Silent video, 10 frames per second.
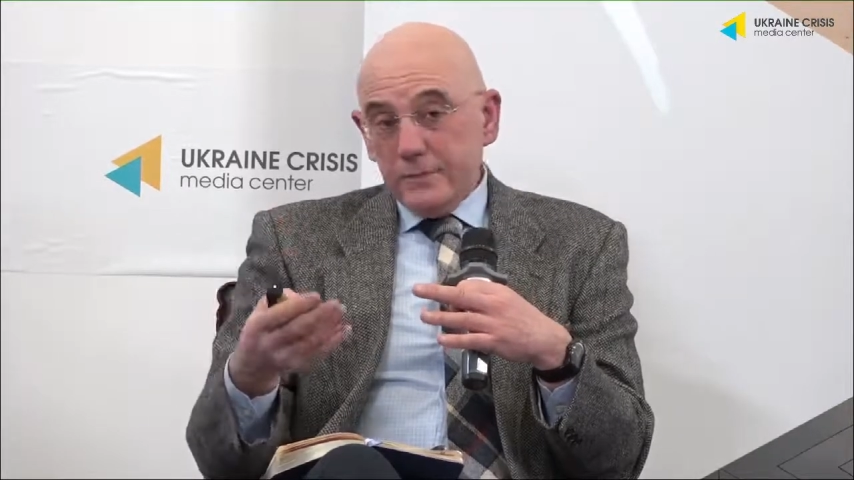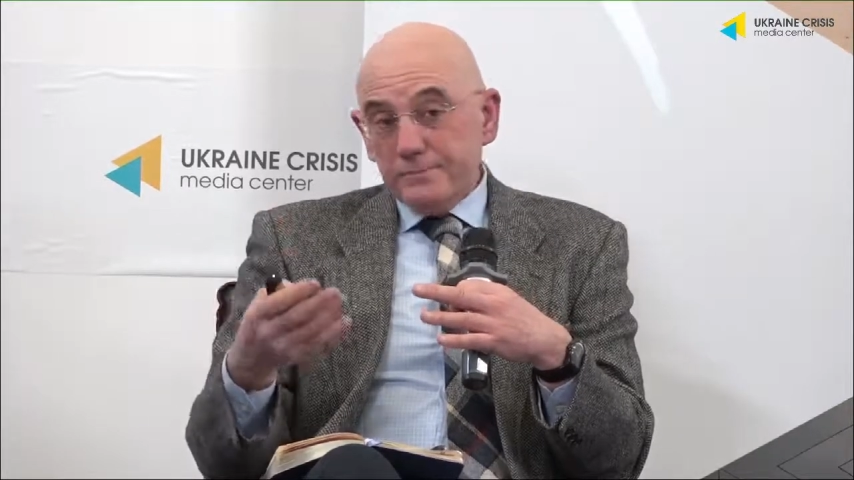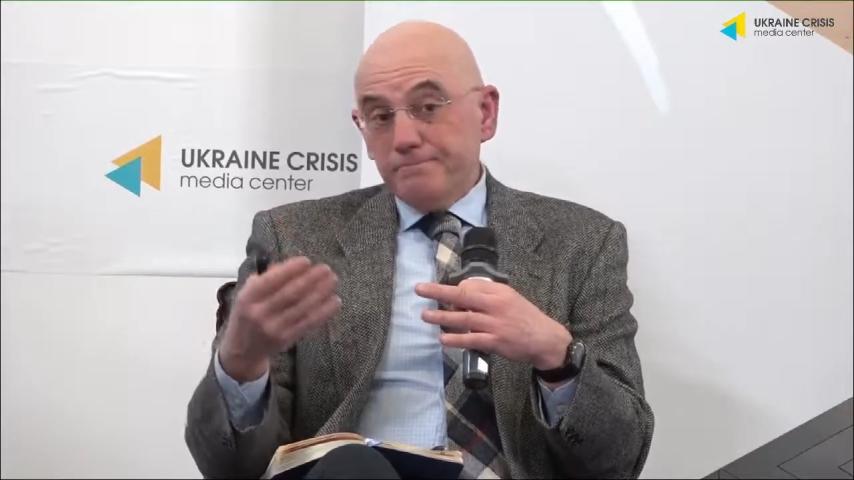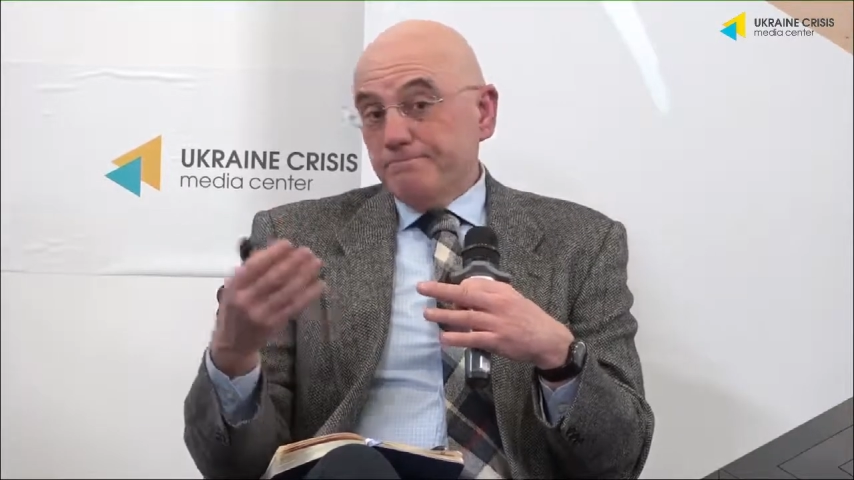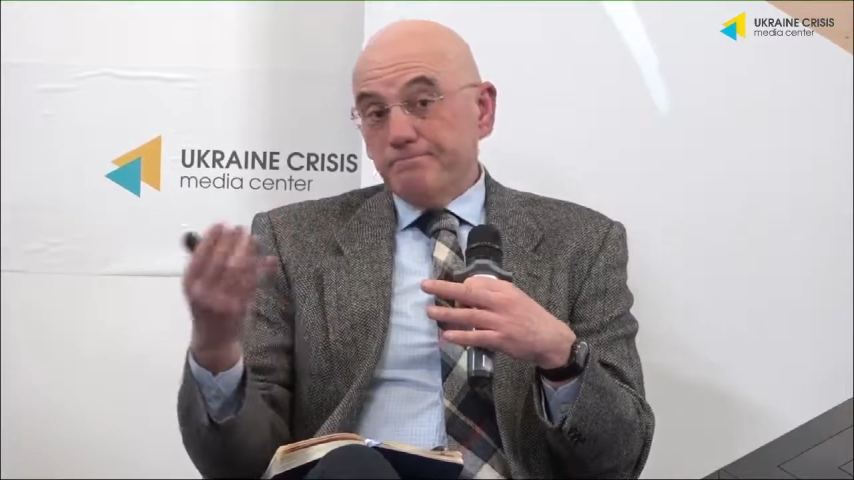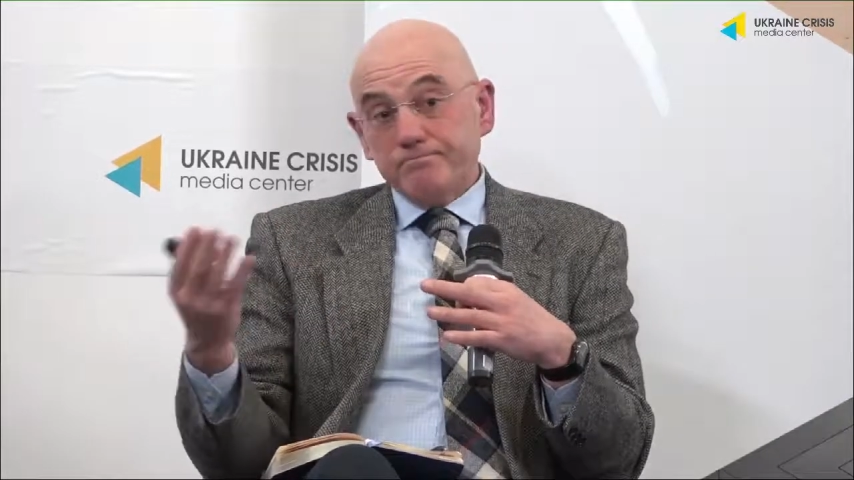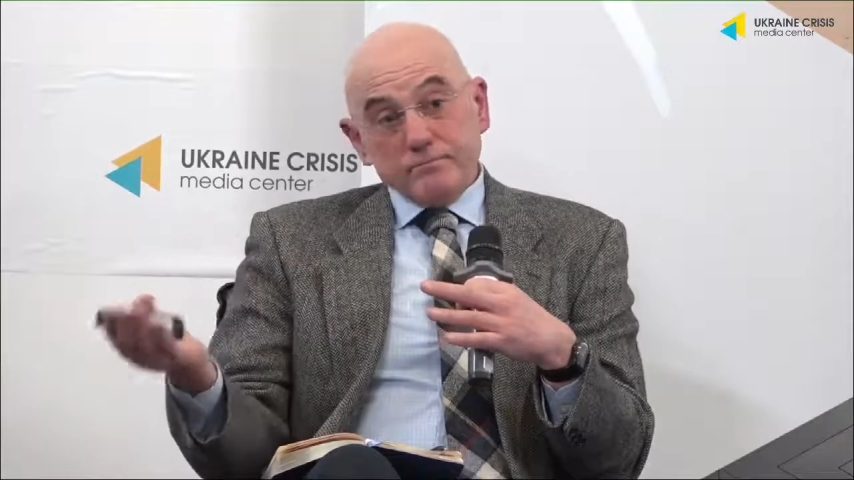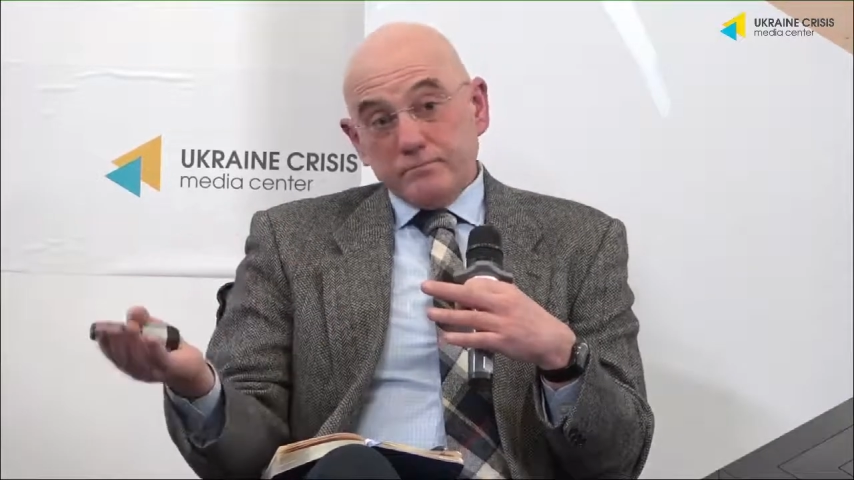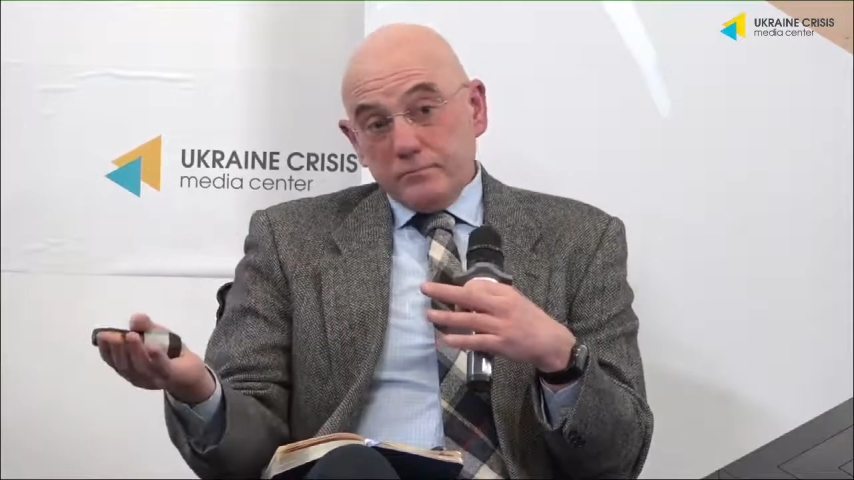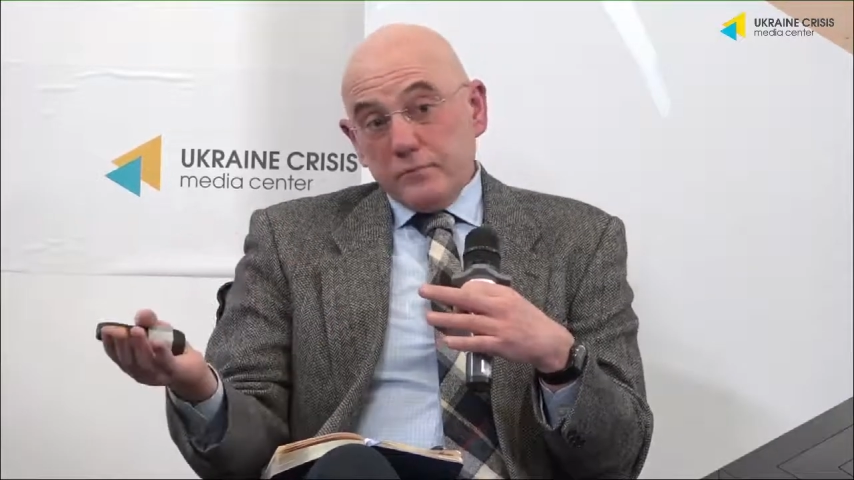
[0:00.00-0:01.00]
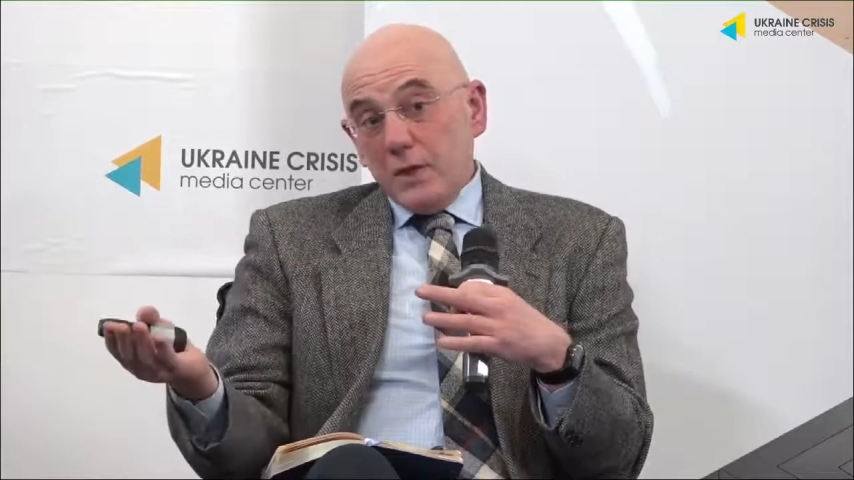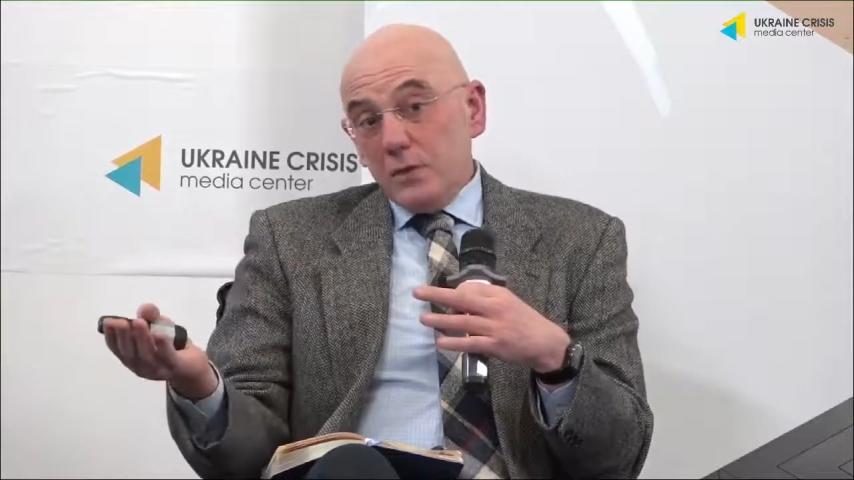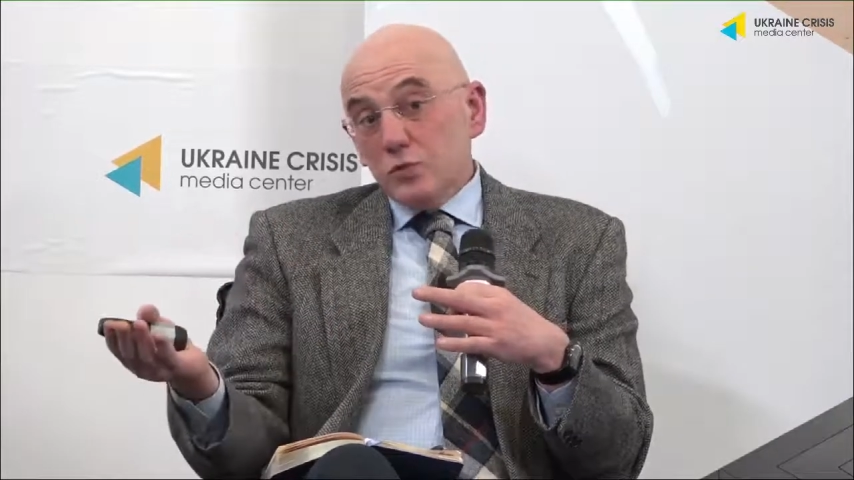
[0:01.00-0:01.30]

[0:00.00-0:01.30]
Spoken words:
is based,